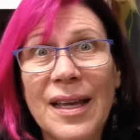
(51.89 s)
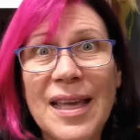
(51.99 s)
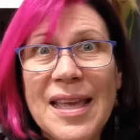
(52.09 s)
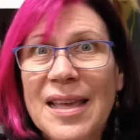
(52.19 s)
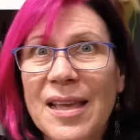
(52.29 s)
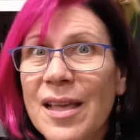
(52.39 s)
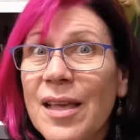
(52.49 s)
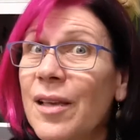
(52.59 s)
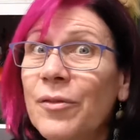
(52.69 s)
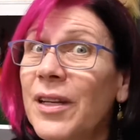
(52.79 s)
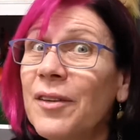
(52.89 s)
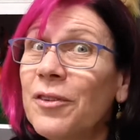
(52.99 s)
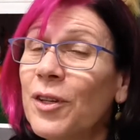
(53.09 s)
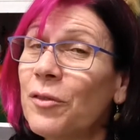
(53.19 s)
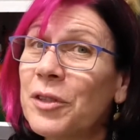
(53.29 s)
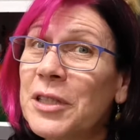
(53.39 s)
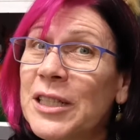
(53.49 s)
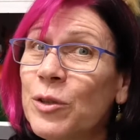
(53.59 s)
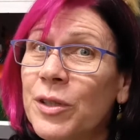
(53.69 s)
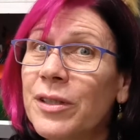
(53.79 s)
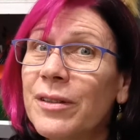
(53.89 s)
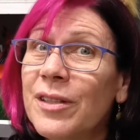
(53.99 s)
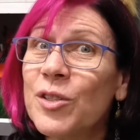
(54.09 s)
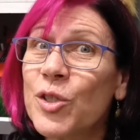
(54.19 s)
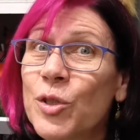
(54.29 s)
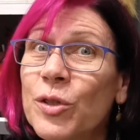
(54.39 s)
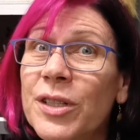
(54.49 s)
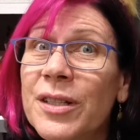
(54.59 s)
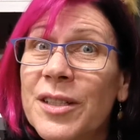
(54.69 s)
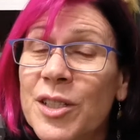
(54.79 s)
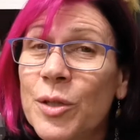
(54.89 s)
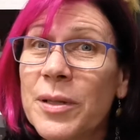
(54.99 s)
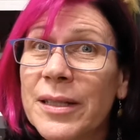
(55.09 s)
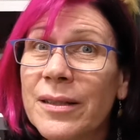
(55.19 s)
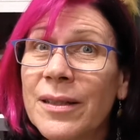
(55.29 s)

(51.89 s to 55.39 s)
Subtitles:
even if you're not very good, you should do it.